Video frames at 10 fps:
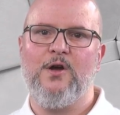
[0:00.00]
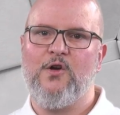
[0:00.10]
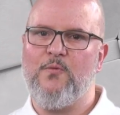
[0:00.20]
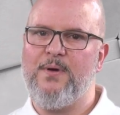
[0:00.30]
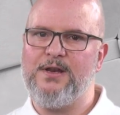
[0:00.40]

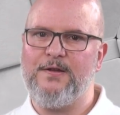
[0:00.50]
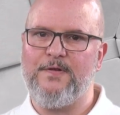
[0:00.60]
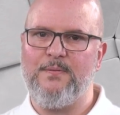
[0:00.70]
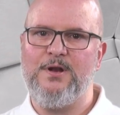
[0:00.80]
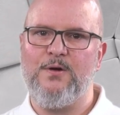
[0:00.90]
combining
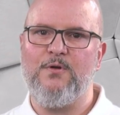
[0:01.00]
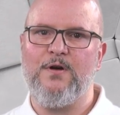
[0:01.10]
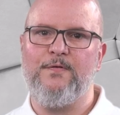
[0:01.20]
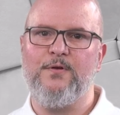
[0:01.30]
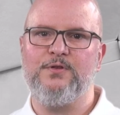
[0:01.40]
familiar
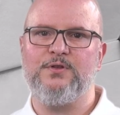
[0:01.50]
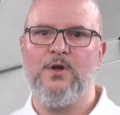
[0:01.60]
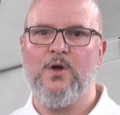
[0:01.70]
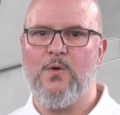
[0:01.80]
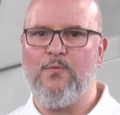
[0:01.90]
workflows
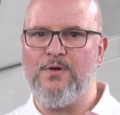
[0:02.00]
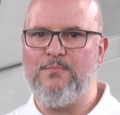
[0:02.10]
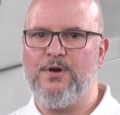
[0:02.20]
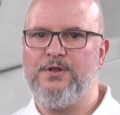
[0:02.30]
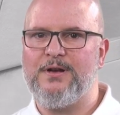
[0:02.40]
with
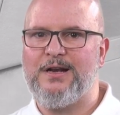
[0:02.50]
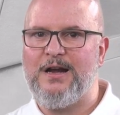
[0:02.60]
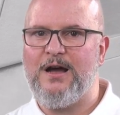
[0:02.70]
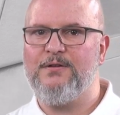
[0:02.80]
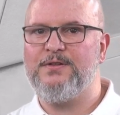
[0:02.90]
modern
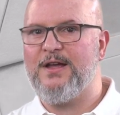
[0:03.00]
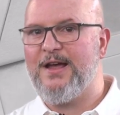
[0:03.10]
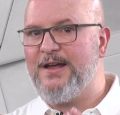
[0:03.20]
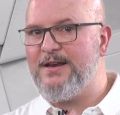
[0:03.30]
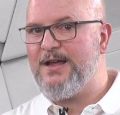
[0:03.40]
cloud
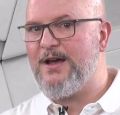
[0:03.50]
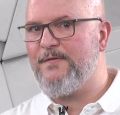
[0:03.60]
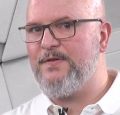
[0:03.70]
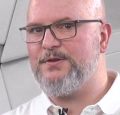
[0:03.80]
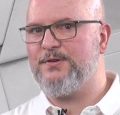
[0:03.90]
and AI
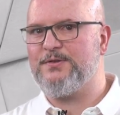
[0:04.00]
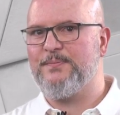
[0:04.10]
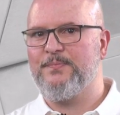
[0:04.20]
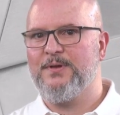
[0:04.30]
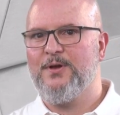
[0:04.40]
features.
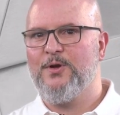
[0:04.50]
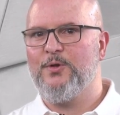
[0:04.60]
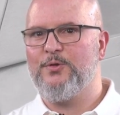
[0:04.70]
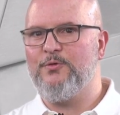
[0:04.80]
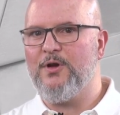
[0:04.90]

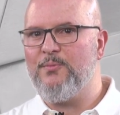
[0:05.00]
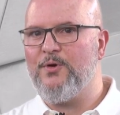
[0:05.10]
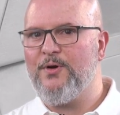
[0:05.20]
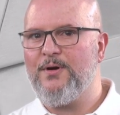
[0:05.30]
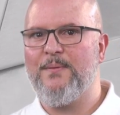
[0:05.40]
To learn
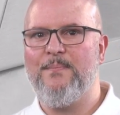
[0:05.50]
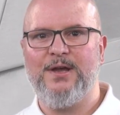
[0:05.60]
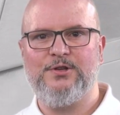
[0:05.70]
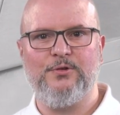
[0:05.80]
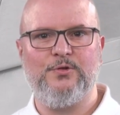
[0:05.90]
more,
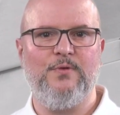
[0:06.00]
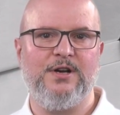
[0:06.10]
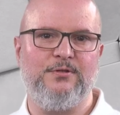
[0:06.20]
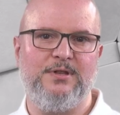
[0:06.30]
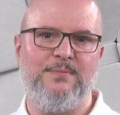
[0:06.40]
make sure to
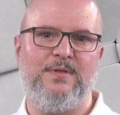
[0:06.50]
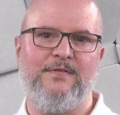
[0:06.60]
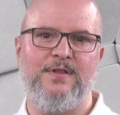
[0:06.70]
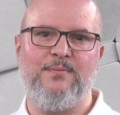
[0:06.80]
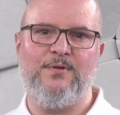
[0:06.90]
watch the deep
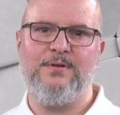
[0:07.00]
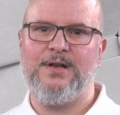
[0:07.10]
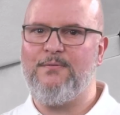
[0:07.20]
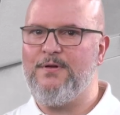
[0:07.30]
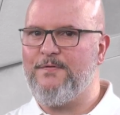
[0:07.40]
dive demo
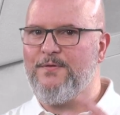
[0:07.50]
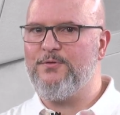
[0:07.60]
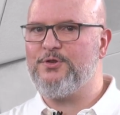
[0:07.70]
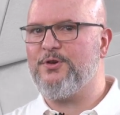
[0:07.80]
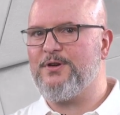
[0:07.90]
that will
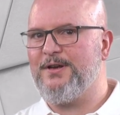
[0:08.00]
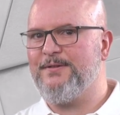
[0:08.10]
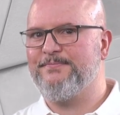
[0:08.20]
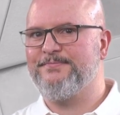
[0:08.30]
follow shortly.